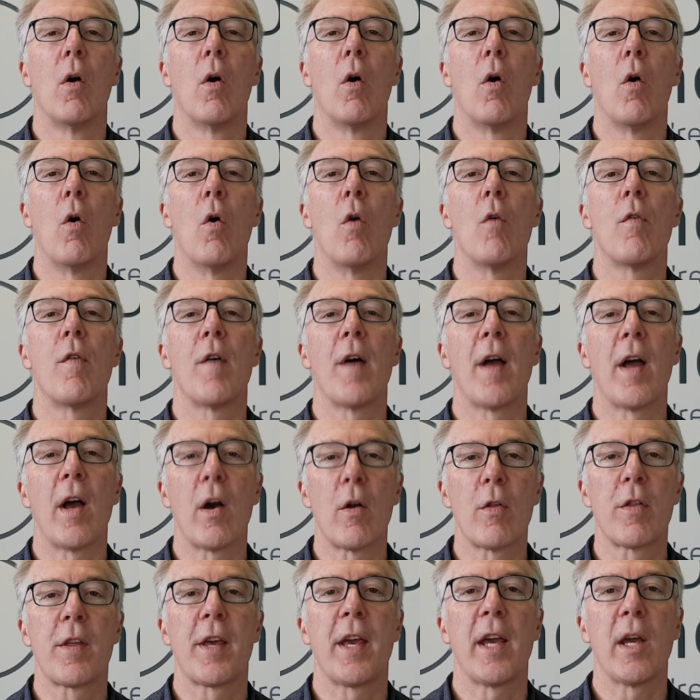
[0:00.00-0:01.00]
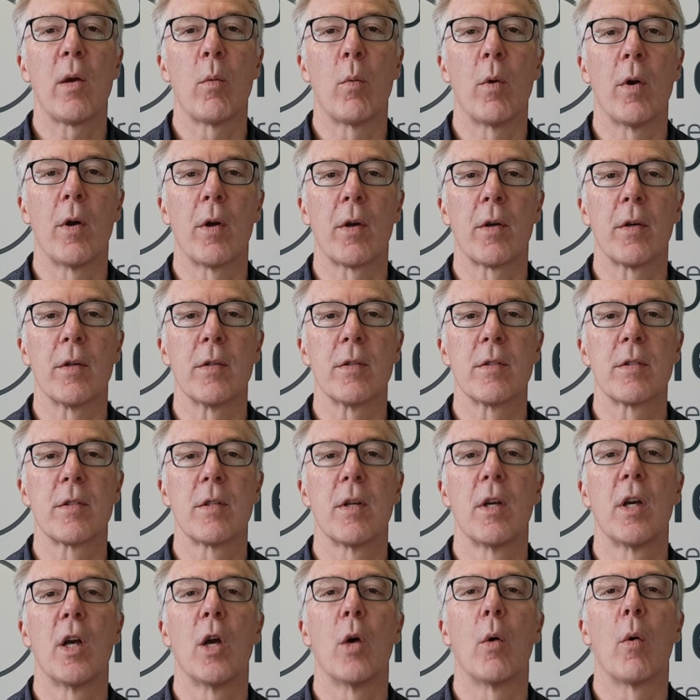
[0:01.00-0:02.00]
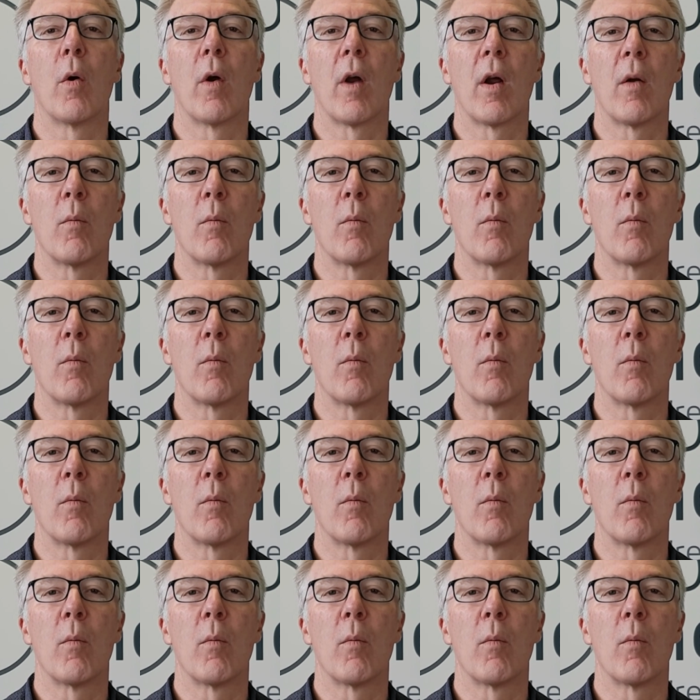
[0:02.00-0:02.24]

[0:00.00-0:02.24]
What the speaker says: or for healthcare workers who are